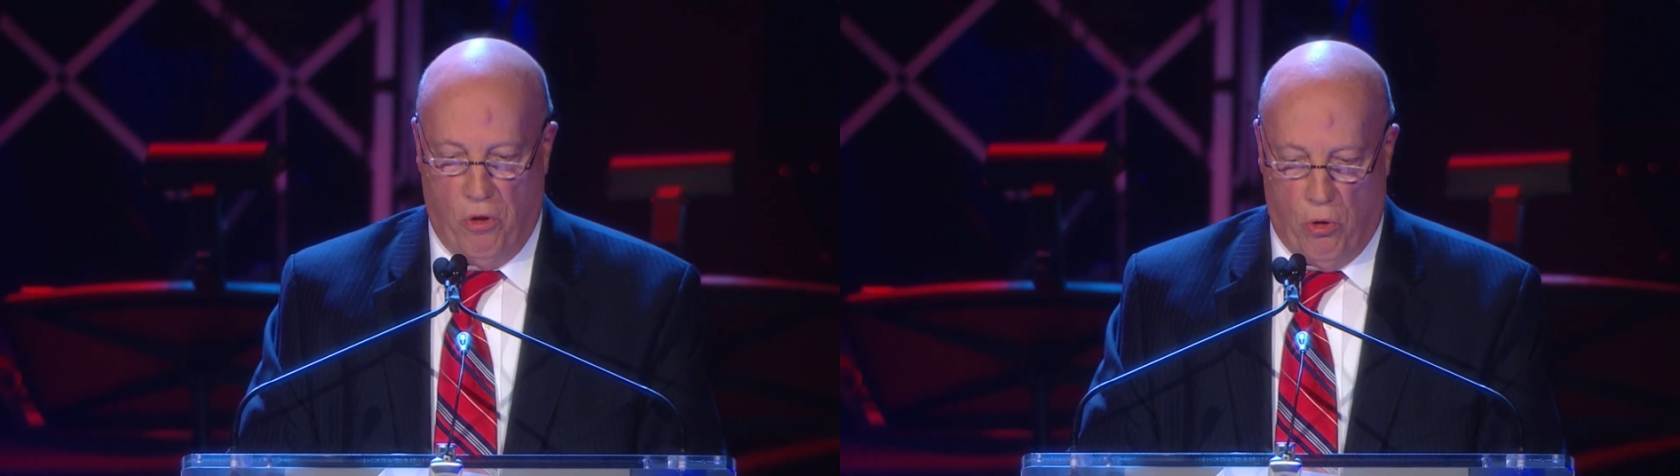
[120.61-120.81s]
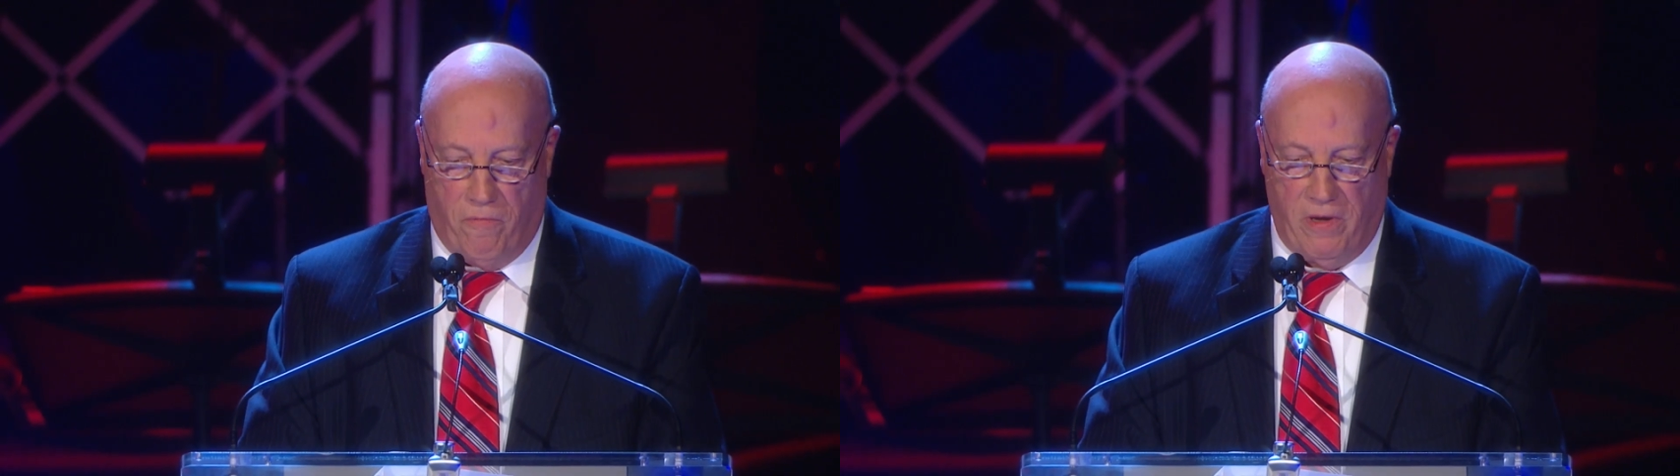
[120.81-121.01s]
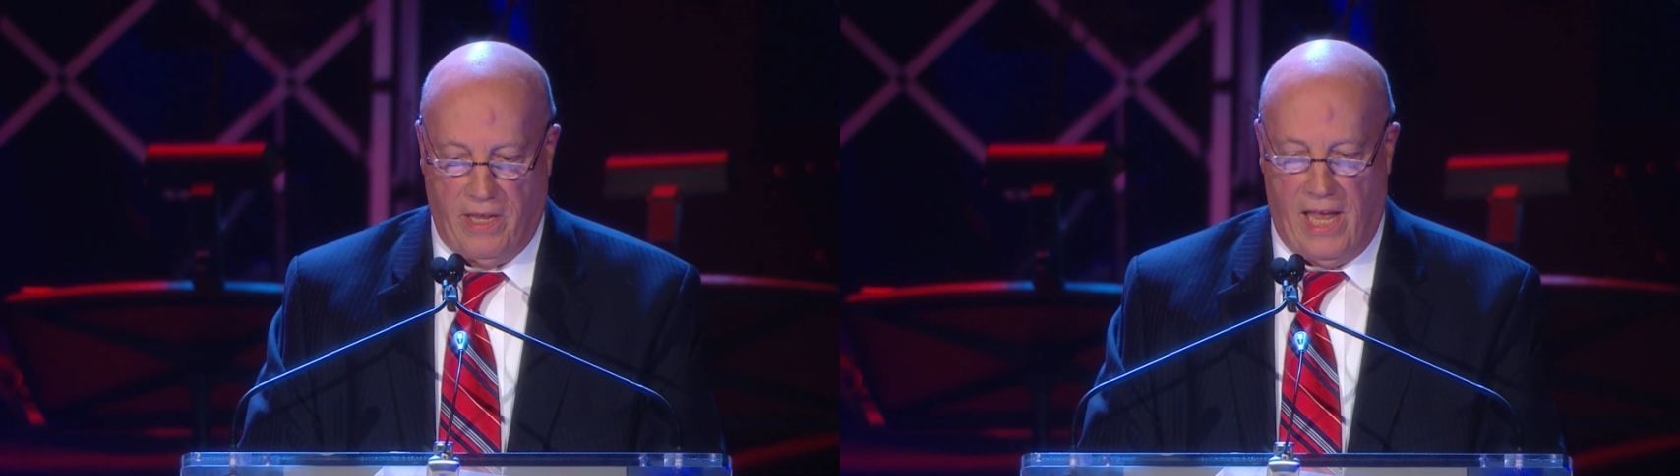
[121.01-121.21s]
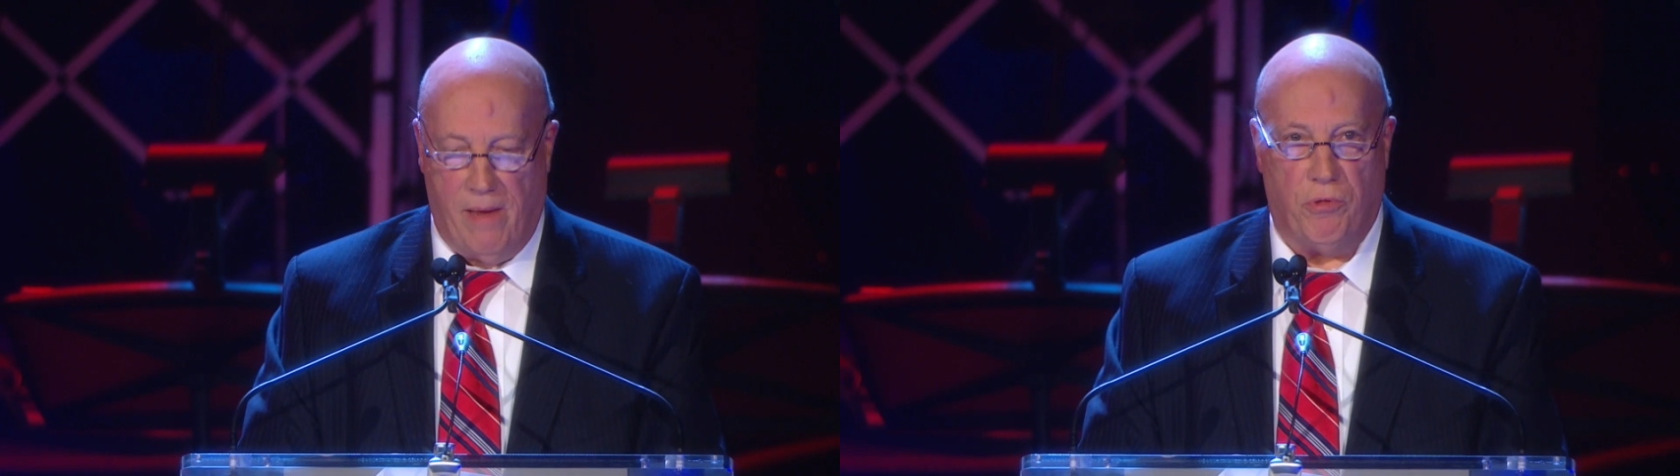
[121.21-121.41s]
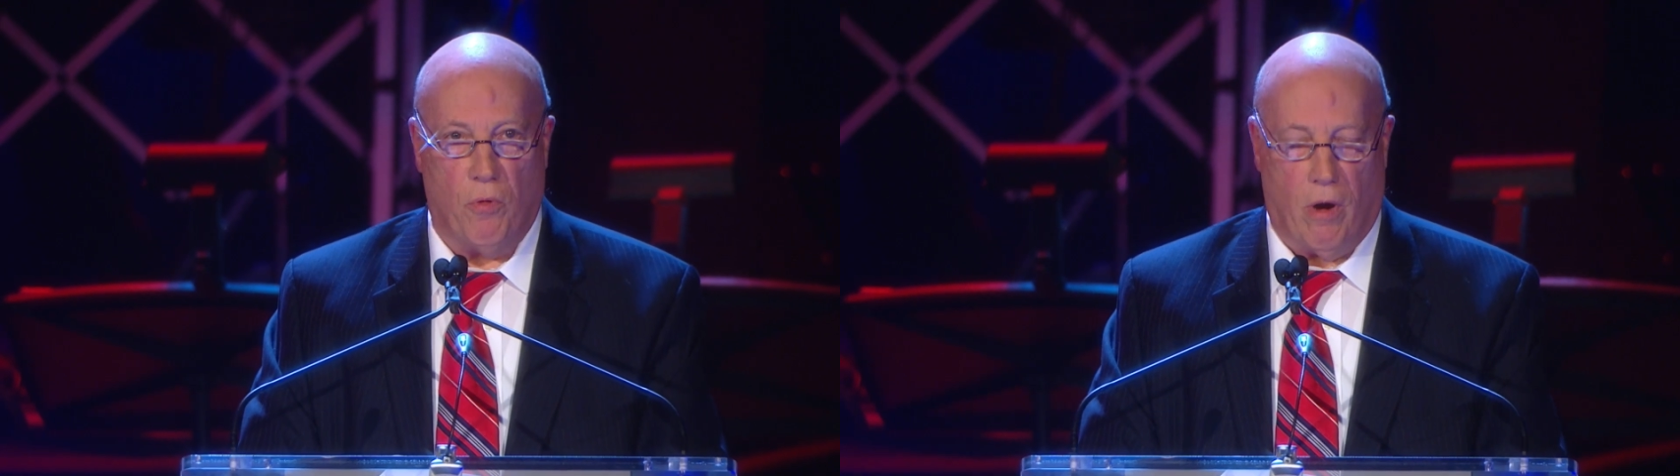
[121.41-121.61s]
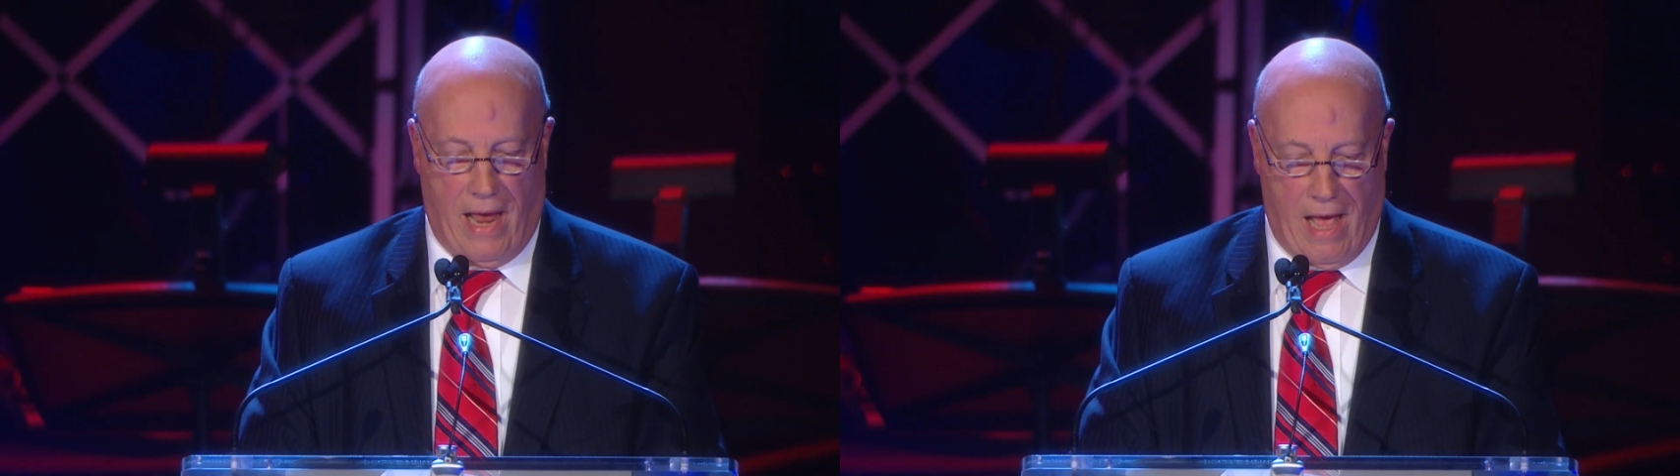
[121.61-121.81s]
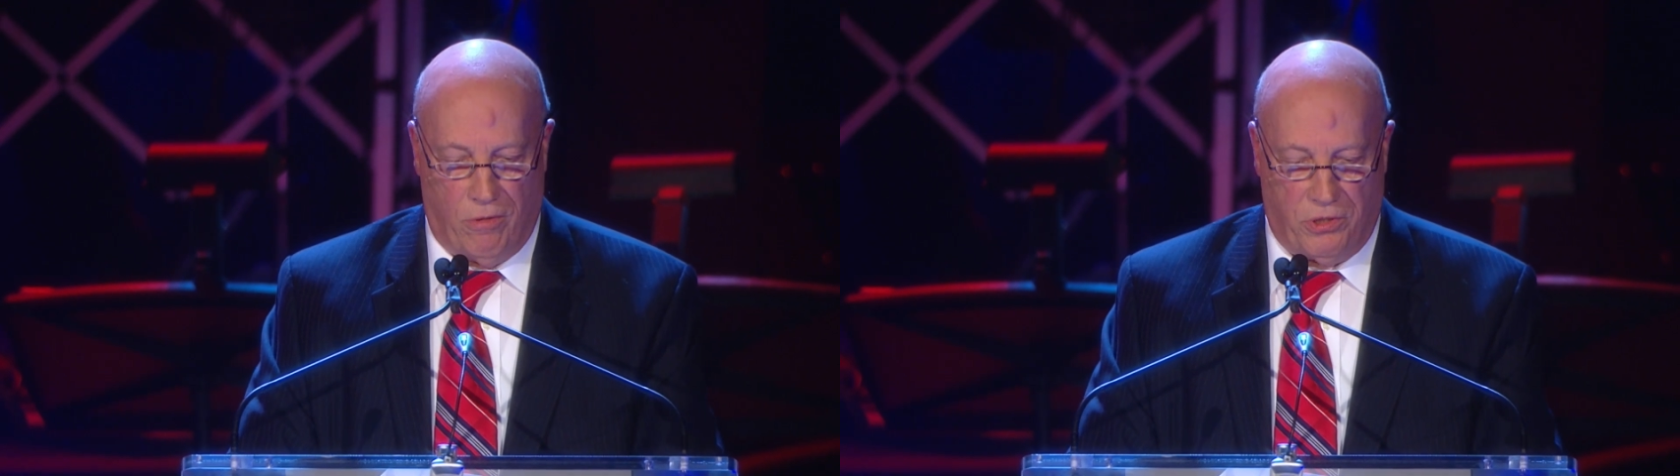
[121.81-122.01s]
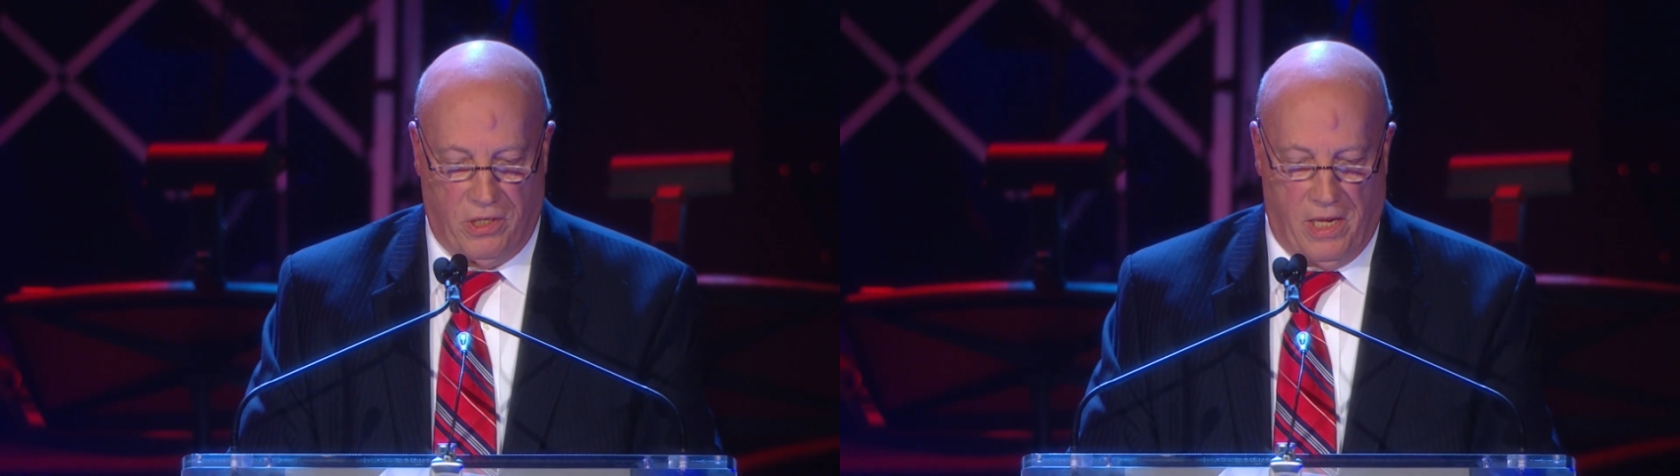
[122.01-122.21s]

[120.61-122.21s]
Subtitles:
often came to our house and